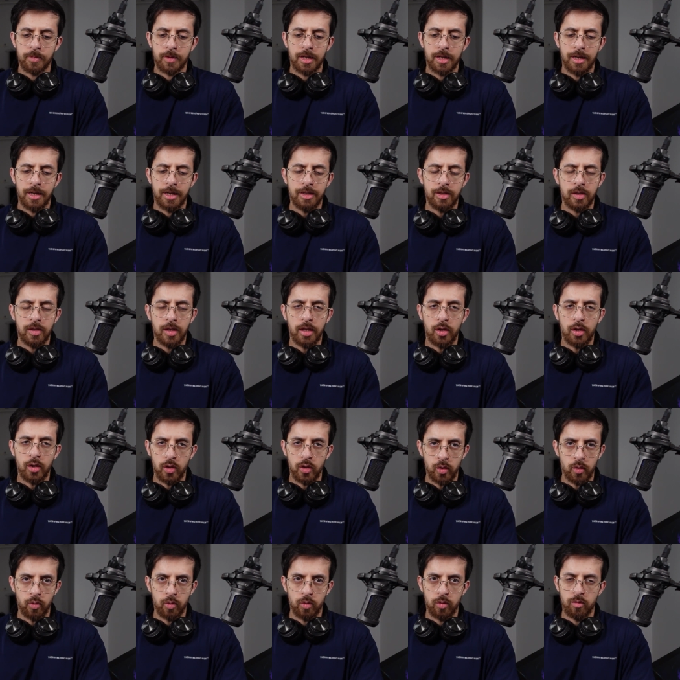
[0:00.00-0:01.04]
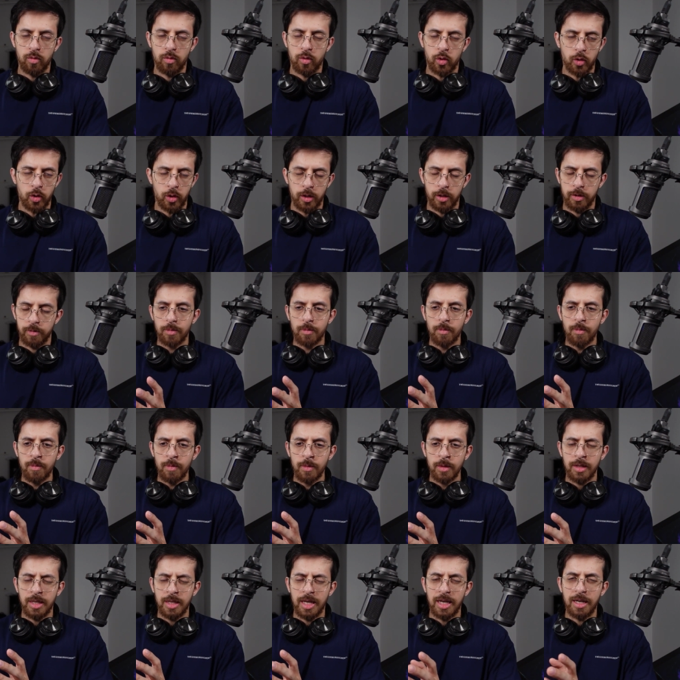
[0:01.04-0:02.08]
let's say you or
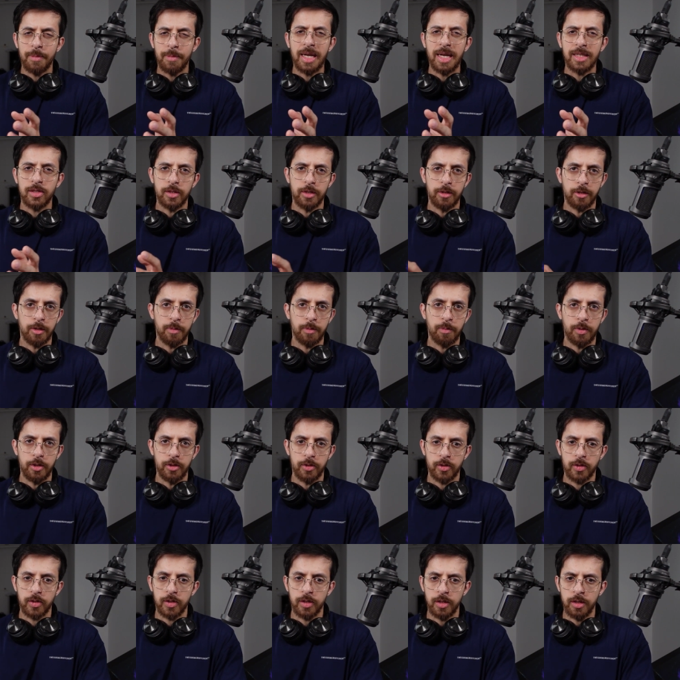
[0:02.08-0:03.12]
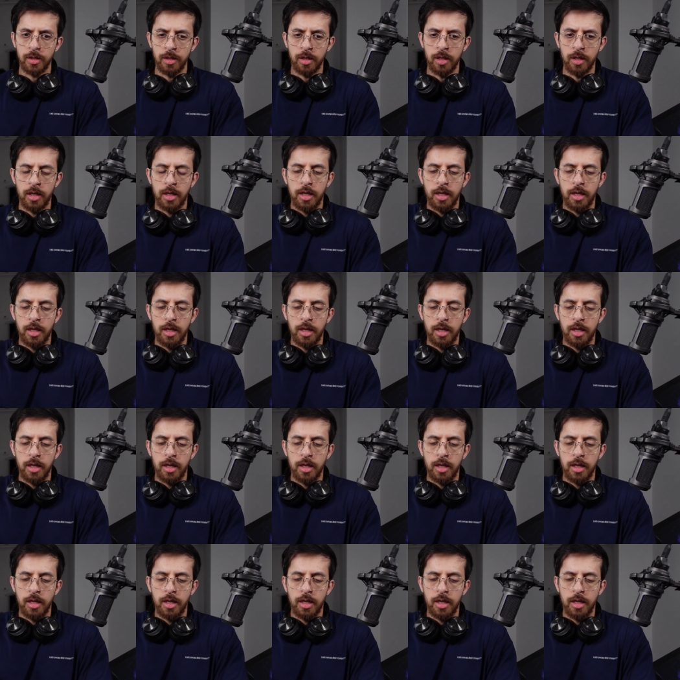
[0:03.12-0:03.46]
an imaginary person